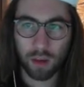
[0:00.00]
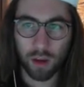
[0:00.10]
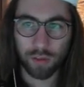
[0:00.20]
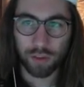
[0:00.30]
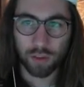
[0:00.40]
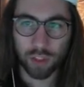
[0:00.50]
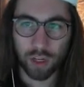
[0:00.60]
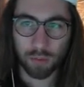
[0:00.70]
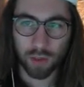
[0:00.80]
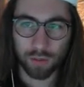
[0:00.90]
I think they're
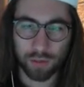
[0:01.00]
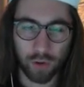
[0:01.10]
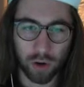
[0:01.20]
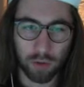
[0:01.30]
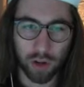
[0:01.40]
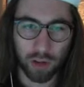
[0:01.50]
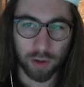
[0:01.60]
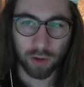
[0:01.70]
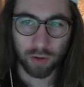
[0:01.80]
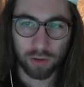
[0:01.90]
talking about the forum, not
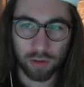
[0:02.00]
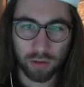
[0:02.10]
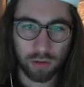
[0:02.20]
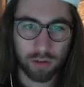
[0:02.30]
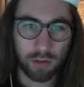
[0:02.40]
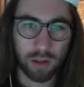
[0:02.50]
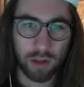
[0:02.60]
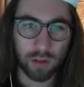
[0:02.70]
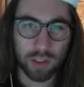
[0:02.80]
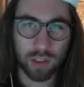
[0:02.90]
about the
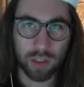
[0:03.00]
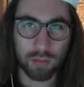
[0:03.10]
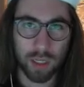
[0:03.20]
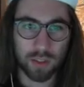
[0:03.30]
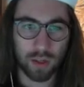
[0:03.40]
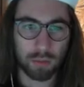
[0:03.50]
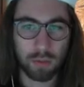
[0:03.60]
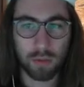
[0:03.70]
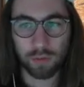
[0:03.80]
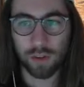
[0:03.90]
downstairs mix-up,
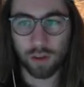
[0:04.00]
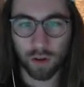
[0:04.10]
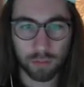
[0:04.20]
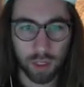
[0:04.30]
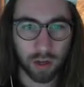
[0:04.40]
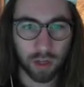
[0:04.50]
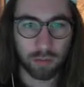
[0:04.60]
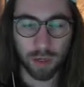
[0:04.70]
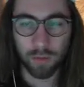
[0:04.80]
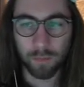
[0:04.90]
if you know what I'm talking
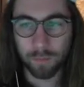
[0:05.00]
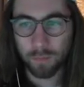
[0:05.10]
about.